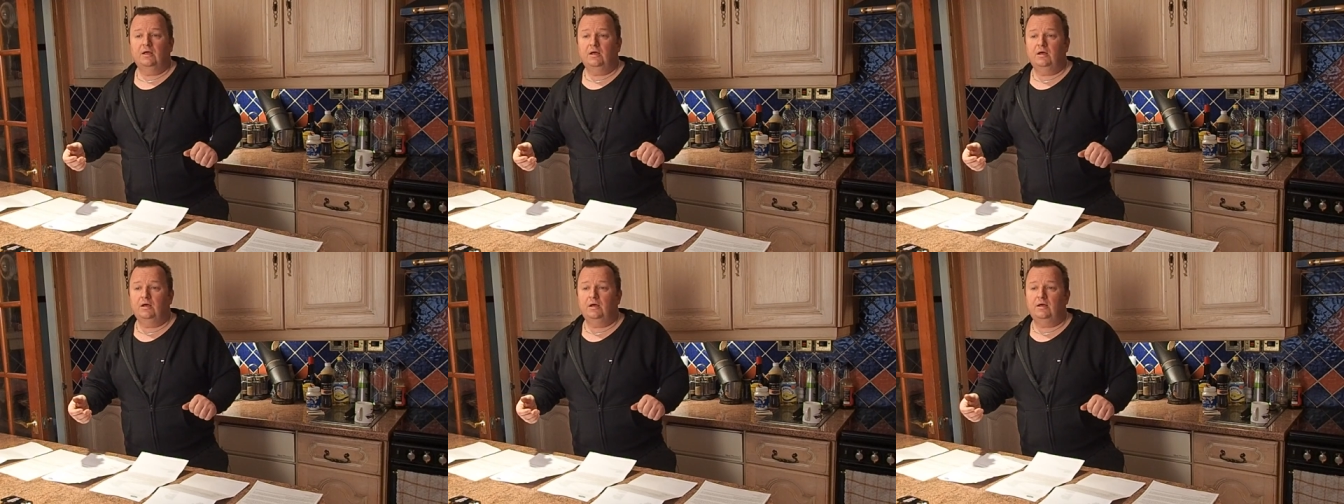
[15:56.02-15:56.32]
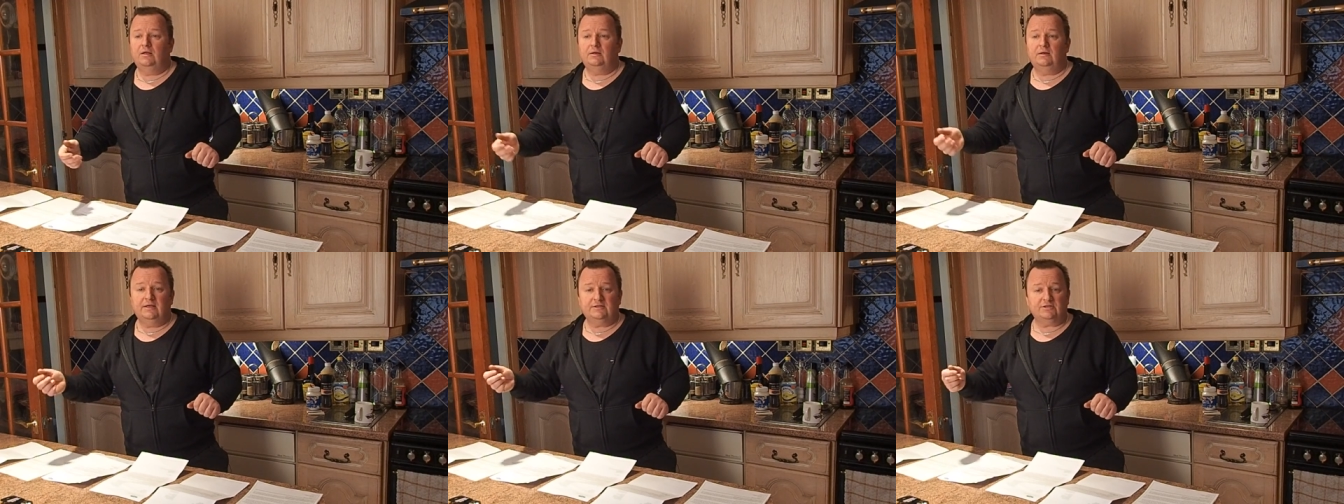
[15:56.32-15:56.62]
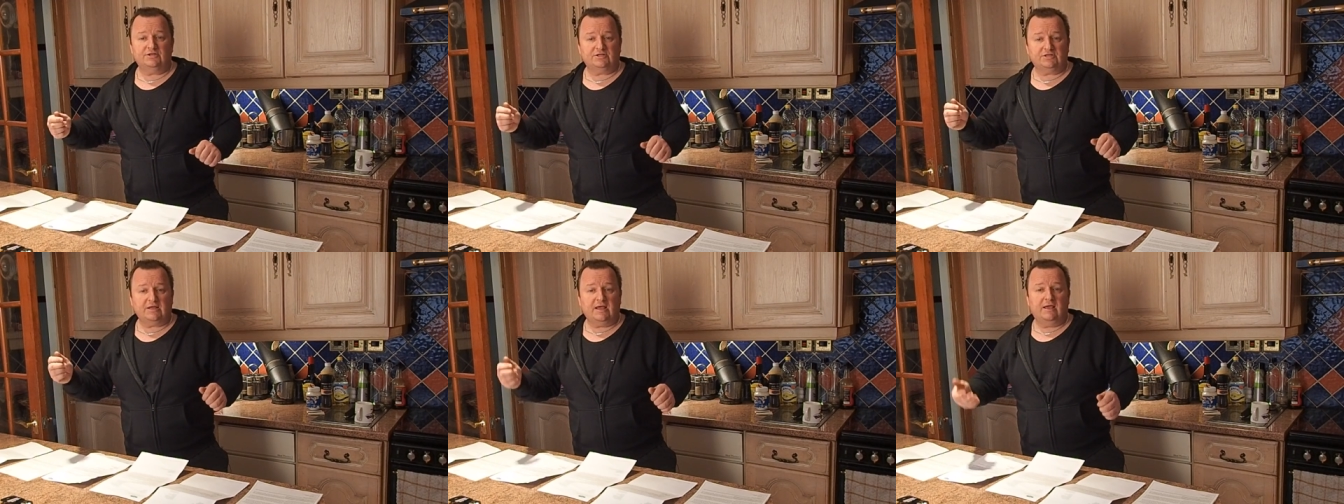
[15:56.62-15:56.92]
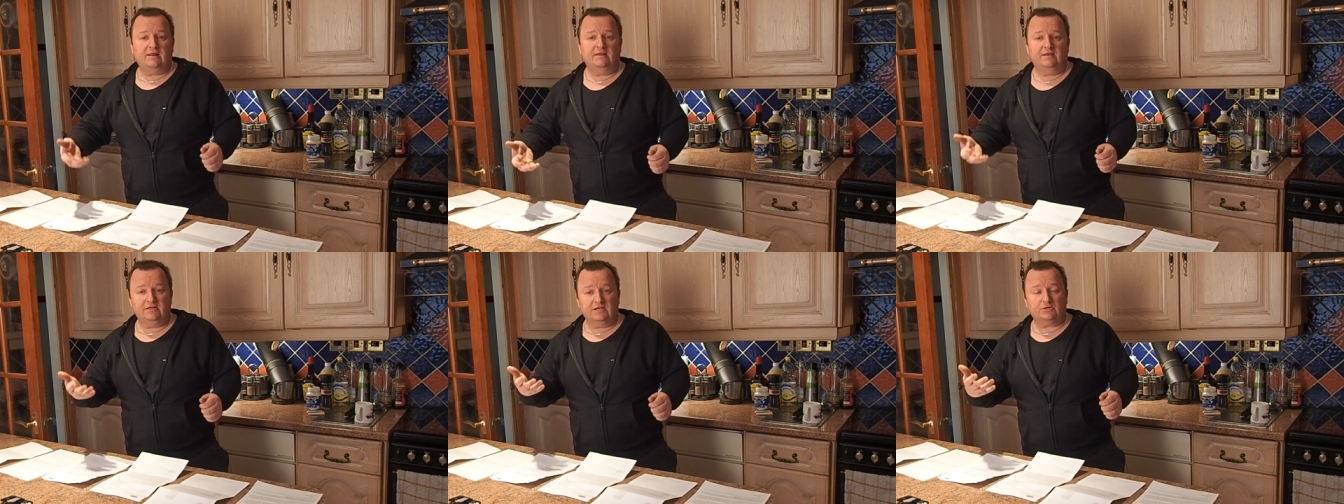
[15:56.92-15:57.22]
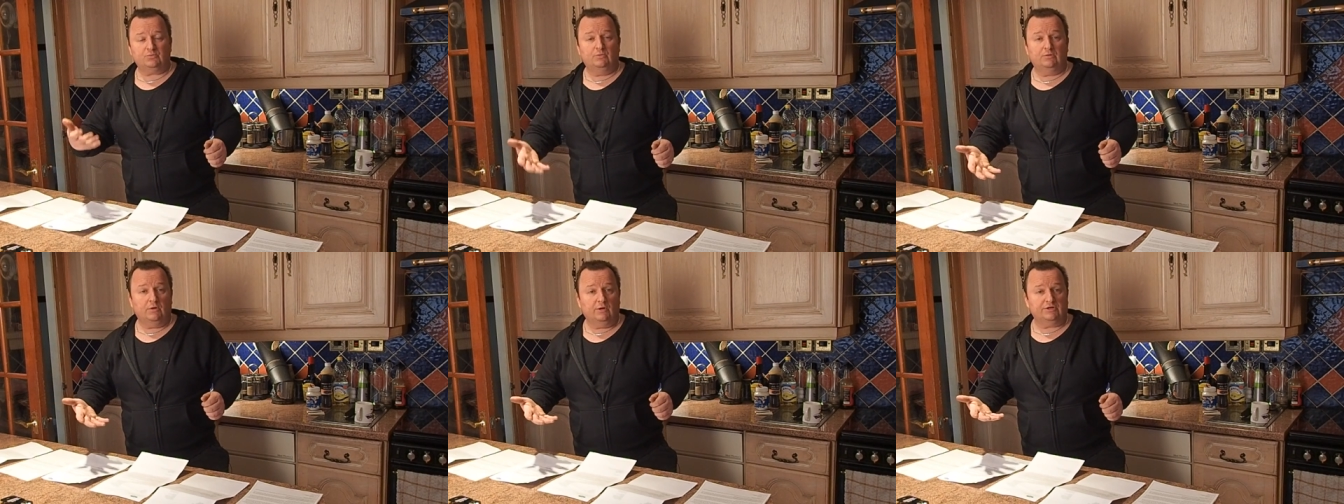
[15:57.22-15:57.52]
and letters saying that
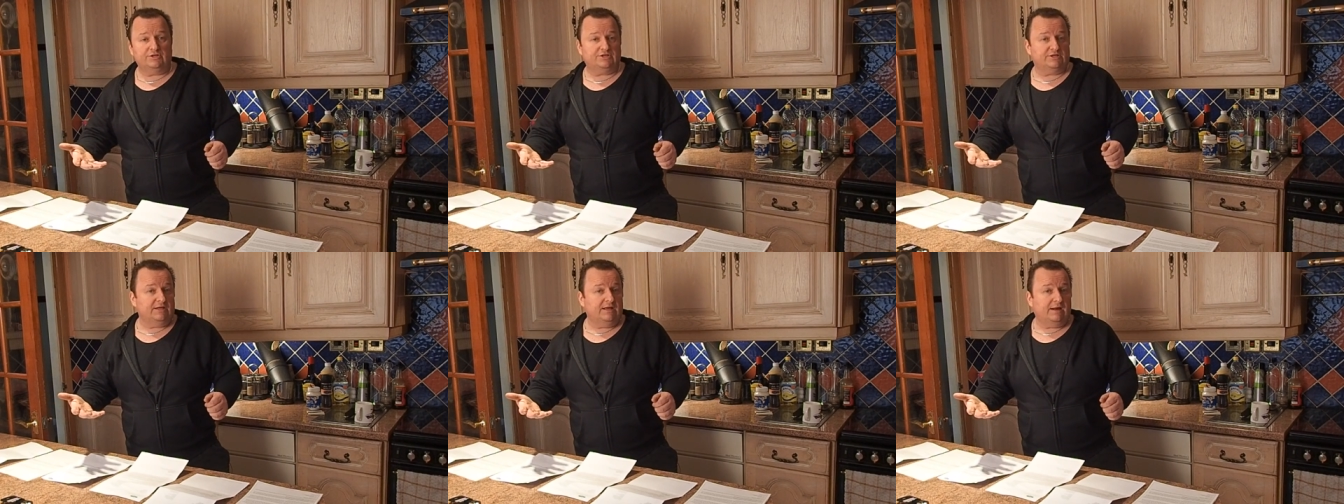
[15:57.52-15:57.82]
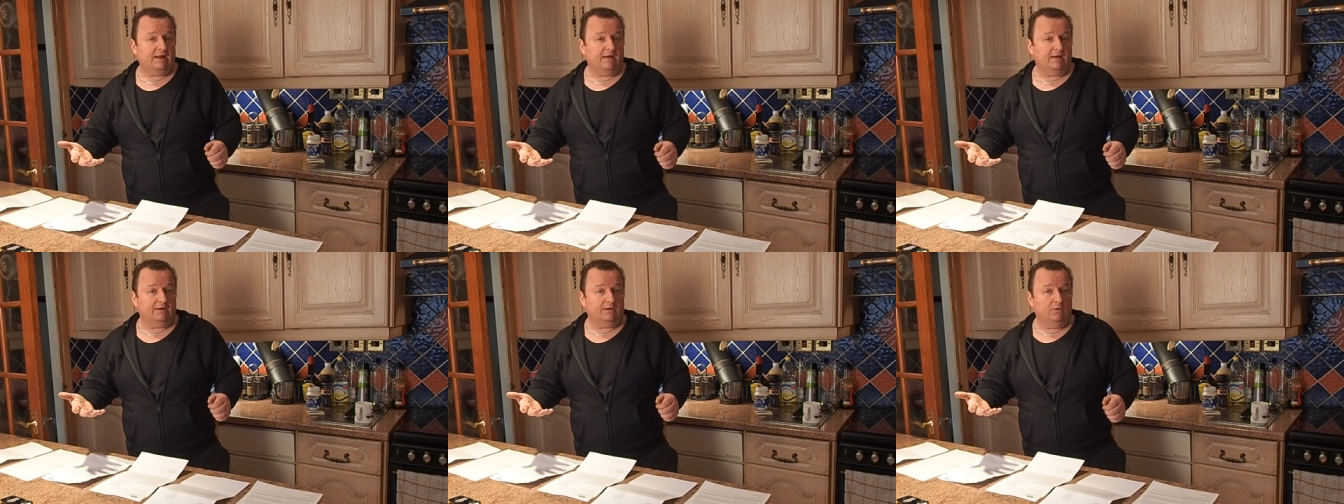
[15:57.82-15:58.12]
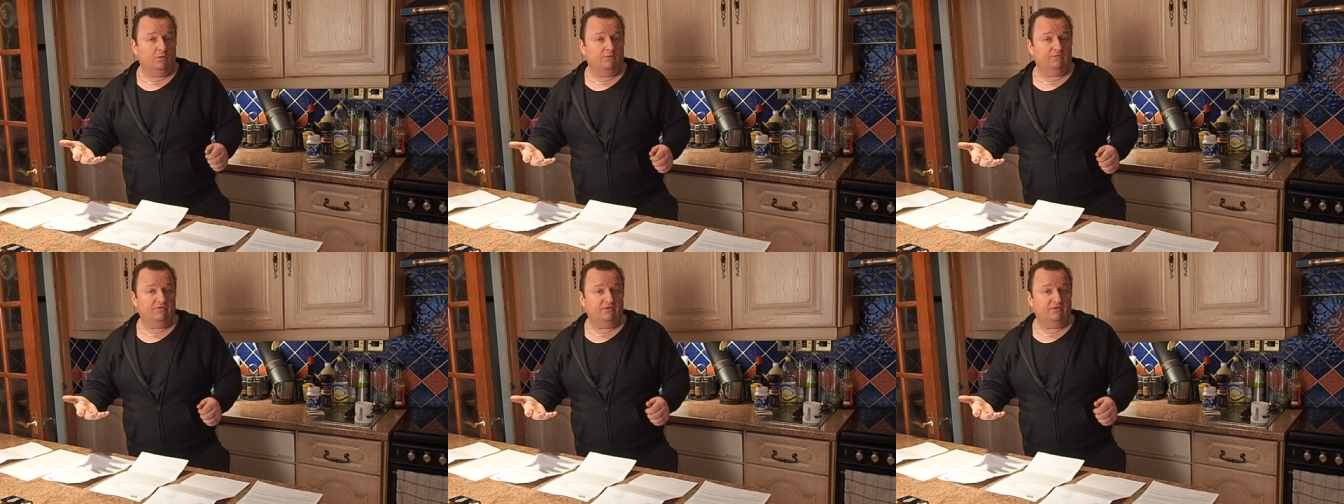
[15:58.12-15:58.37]
yes, we'd like to settle out of court